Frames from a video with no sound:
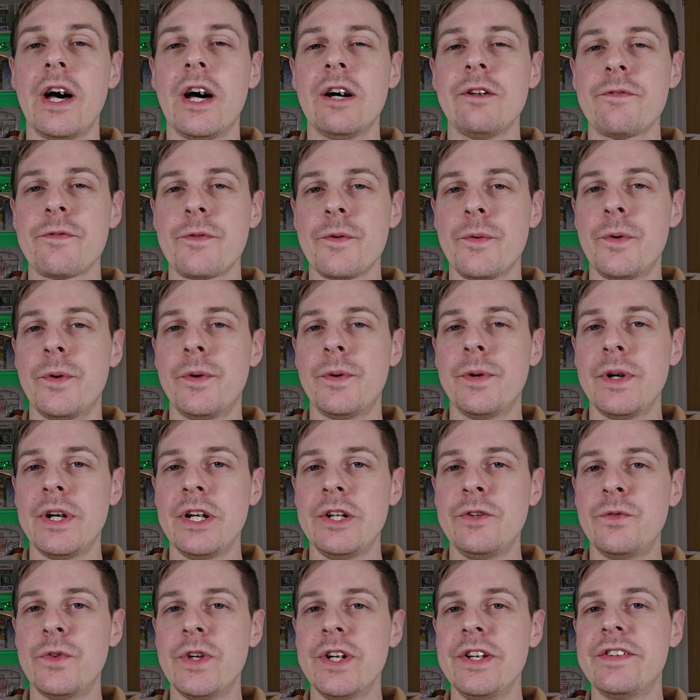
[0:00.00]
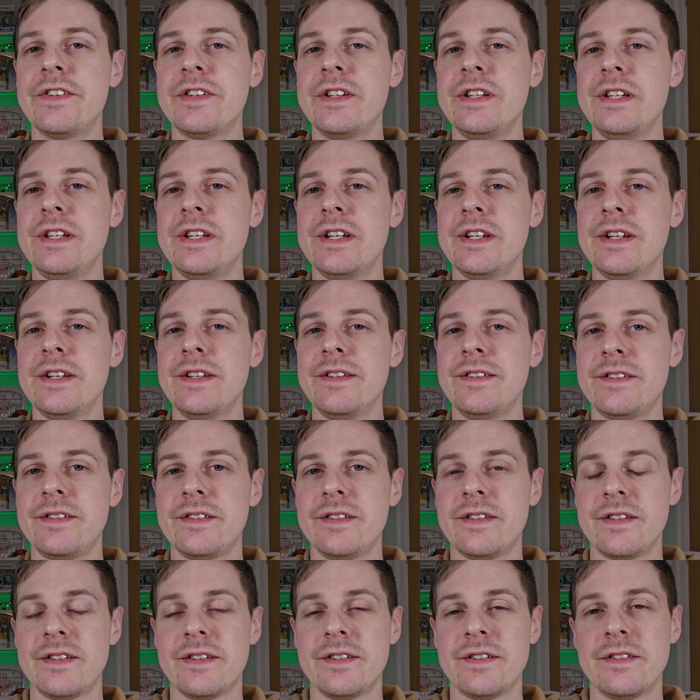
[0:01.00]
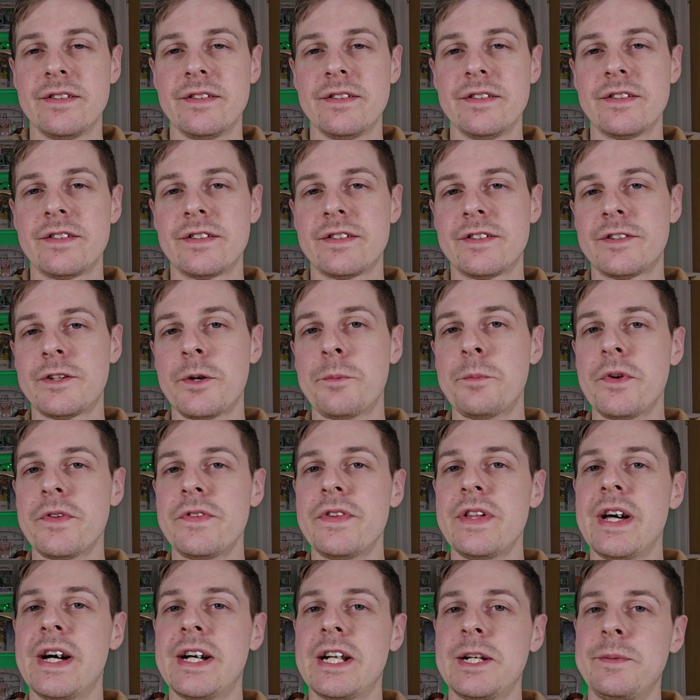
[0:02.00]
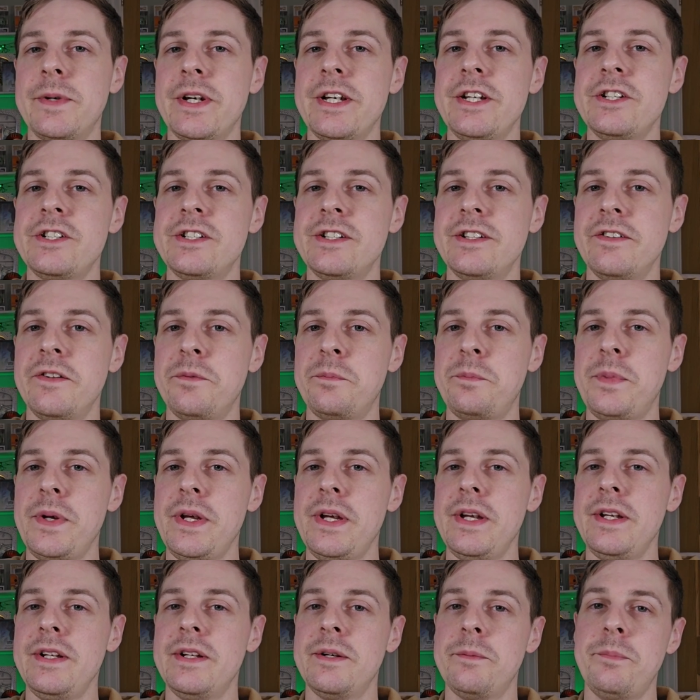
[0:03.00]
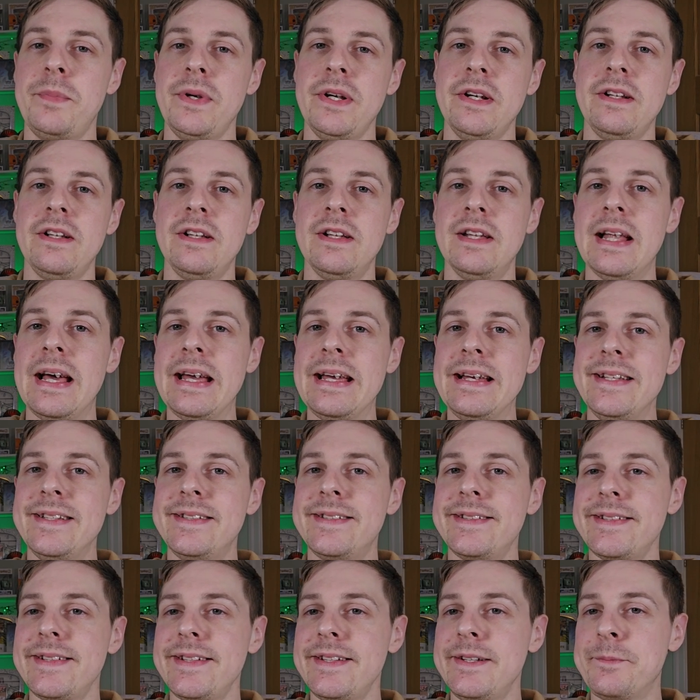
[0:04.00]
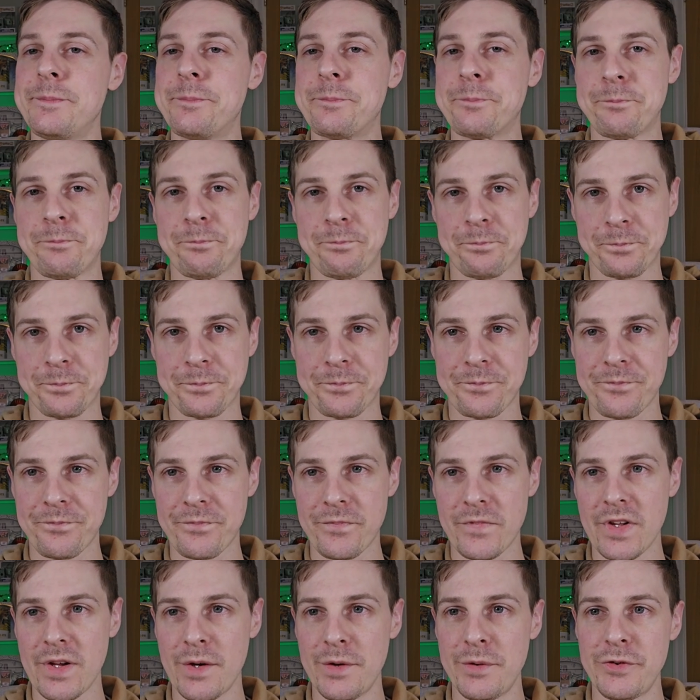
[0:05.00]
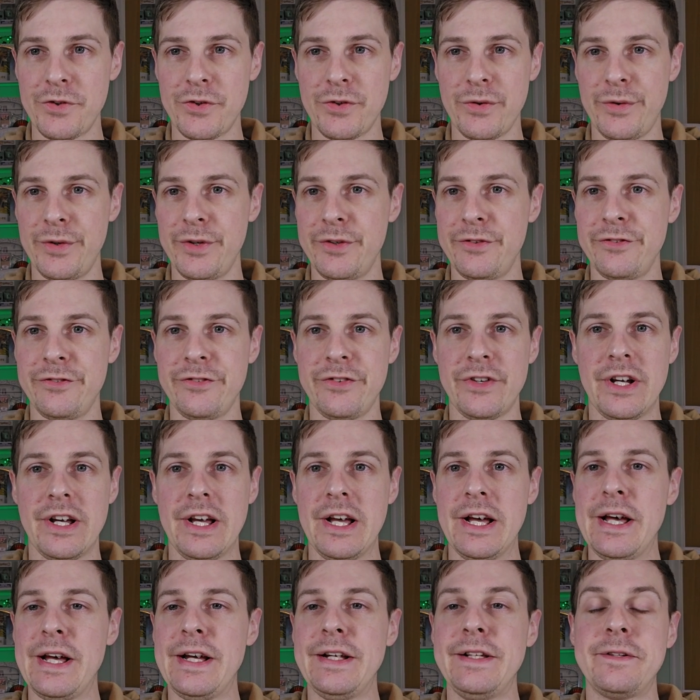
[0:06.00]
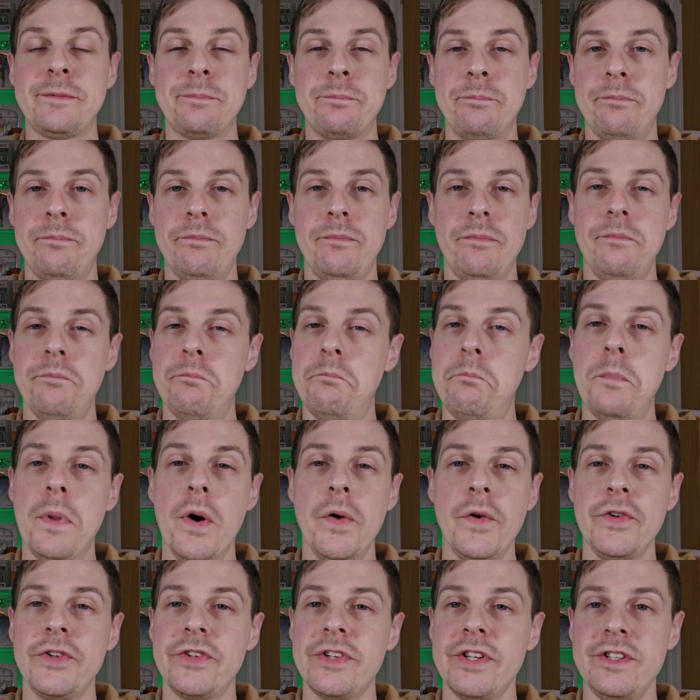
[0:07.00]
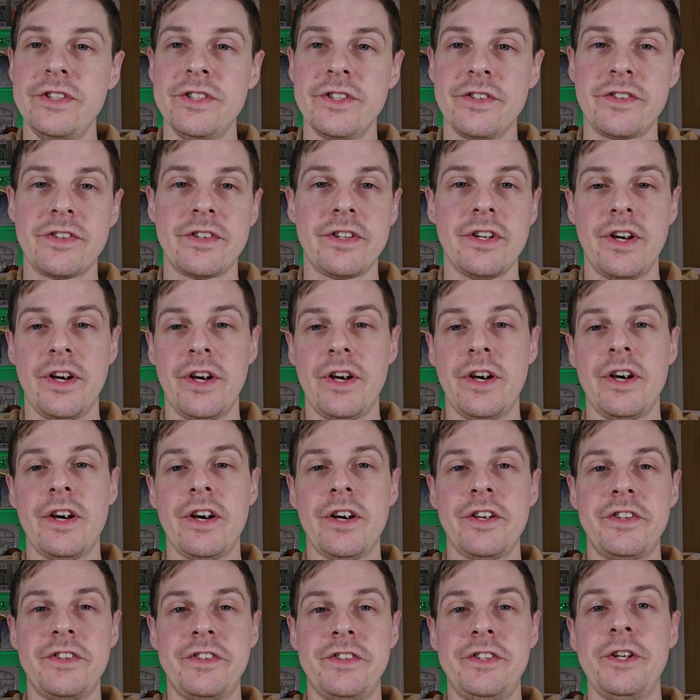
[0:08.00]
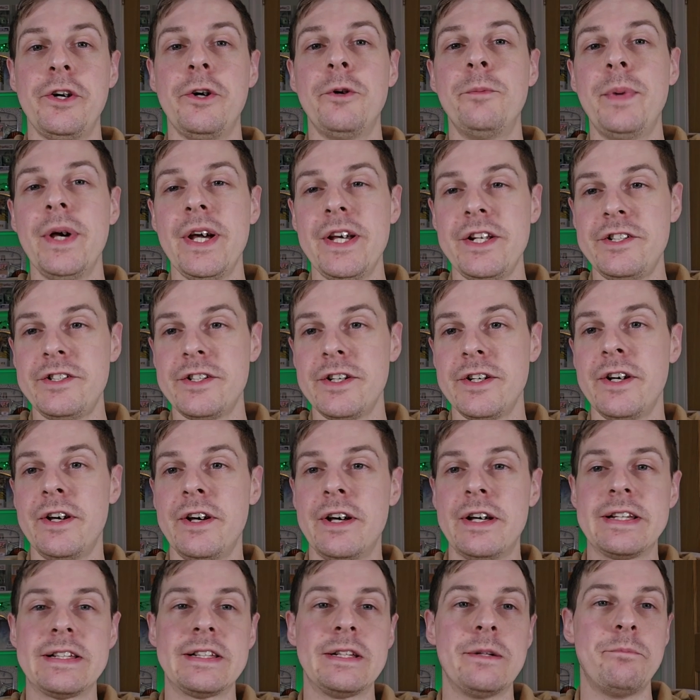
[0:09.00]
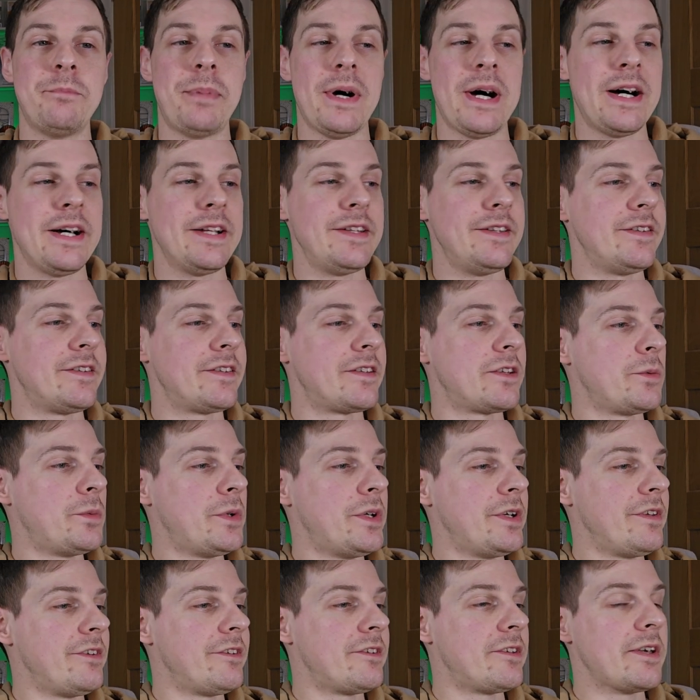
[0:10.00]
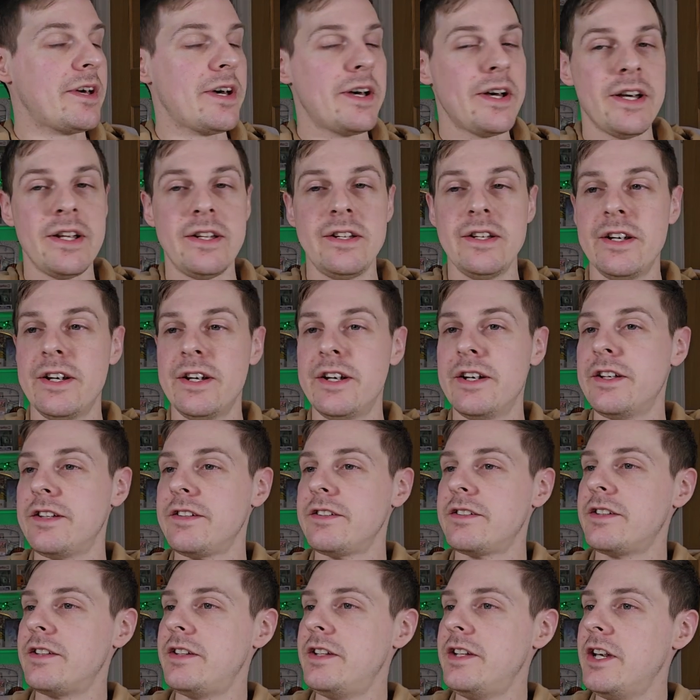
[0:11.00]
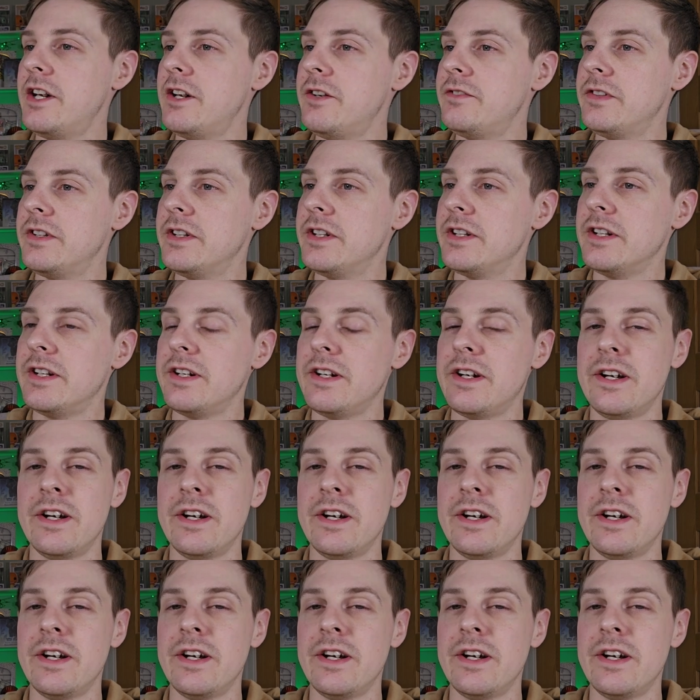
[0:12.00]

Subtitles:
I thought in recent years, some of the animation has been a bit lazy, sort of. It's mostly just a still picture that pans to one side to the other,